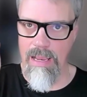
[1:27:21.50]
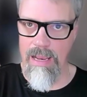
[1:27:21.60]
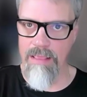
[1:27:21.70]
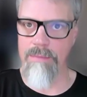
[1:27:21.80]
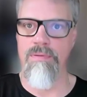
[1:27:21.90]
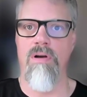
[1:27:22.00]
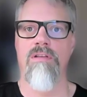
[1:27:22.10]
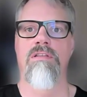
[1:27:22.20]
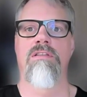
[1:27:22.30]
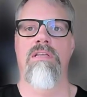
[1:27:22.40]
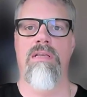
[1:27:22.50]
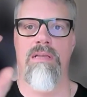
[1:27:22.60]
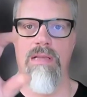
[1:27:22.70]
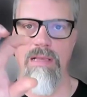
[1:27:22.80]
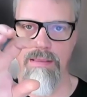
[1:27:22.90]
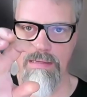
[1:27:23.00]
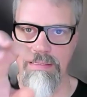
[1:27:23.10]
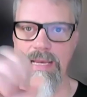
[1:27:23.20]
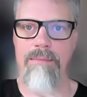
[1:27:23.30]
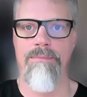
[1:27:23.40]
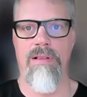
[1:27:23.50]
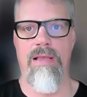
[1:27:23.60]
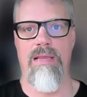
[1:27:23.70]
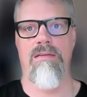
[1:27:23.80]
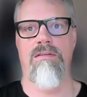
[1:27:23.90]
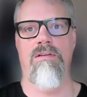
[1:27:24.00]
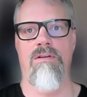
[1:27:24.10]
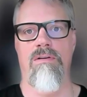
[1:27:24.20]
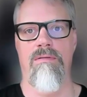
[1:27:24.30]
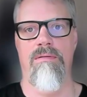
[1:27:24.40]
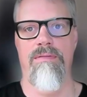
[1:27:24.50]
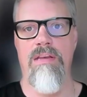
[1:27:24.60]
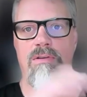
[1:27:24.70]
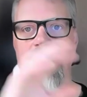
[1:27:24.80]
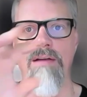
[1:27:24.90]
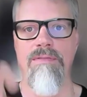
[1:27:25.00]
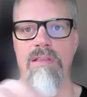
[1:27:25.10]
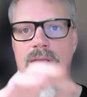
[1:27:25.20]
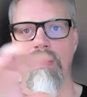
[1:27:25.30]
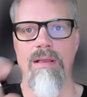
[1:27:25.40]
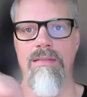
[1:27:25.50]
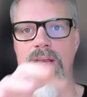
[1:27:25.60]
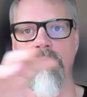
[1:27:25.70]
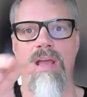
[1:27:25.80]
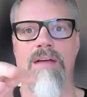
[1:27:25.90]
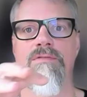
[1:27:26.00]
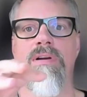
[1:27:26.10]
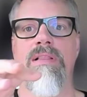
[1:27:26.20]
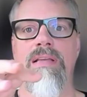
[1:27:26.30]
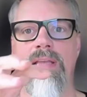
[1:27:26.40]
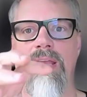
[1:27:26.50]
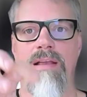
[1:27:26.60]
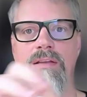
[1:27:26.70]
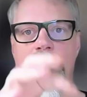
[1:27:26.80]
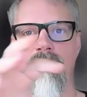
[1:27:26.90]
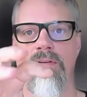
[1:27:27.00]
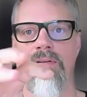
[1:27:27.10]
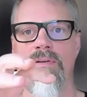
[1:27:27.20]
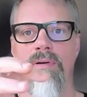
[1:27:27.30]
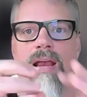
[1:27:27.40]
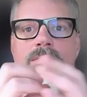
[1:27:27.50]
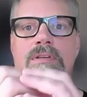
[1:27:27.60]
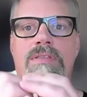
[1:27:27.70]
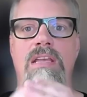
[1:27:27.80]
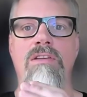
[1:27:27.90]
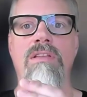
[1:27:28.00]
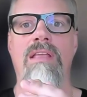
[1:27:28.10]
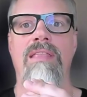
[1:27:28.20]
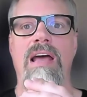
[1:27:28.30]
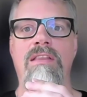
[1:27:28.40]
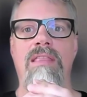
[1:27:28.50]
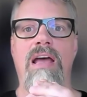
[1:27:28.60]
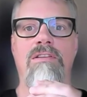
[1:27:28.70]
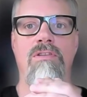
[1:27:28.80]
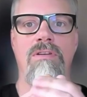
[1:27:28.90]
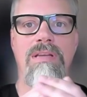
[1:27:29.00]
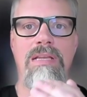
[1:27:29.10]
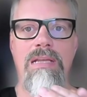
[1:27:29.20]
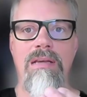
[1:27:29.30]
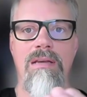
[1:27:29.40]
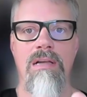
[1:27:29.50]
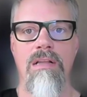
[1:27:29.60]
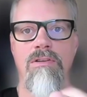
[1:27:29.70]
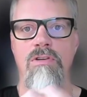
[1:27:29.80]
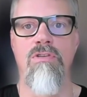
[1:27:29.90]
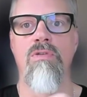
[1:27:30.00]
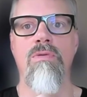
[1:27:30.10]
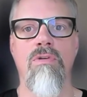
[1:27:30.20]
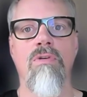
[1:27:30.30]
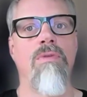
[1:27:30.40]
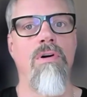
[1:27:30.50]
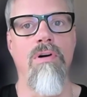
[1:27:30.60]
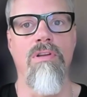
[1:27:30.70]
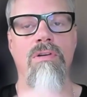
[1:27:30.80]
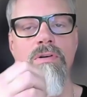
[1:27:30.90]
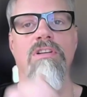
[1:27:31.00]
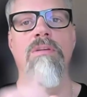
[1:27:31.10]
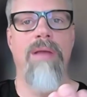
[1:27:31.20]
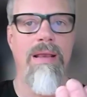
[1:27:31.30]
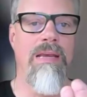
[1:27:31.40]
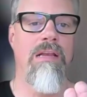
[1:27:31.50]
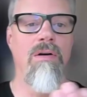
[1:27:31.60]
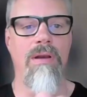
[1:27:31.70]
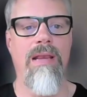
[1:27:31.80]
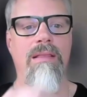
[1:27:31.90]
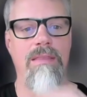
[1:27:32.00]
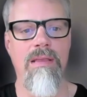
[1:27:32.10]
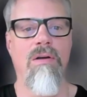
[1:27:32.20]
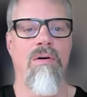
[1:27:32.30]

and the processing in the same place, then you have really everything that you need to do your work. You're not depending on anything